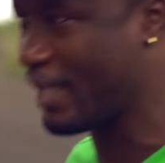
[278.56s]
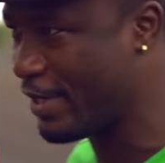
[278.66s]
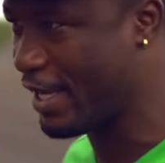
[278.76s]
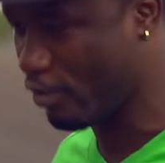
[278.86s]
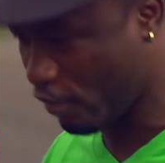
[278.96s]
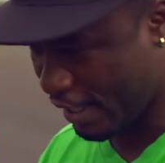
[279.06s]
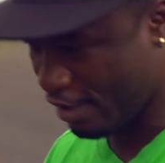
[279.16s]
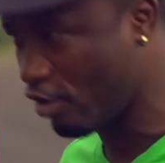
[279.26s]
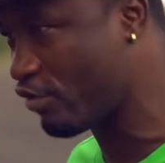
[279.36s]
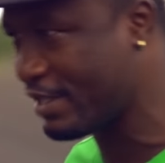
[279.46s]
I'm acquired
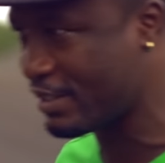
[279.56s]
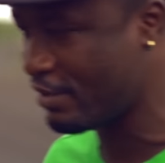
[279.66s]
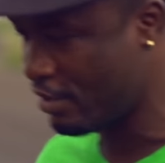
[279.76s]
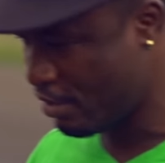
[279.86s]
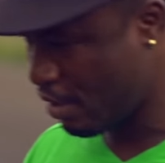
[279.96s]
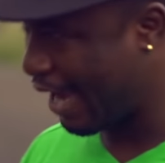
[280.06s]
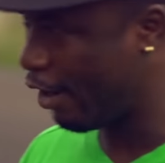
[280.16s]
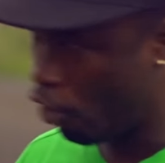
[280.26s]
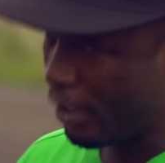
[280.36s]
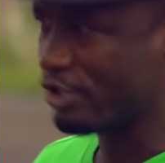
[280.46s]
on Crassi. I
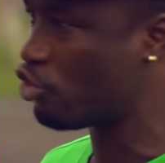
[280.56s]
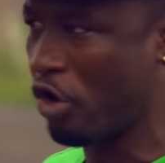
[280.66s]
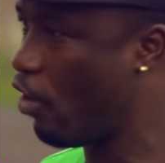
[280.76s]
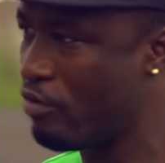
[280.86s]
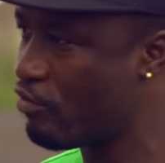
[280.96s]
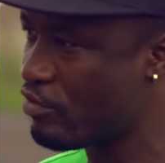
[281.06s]
don't wear John.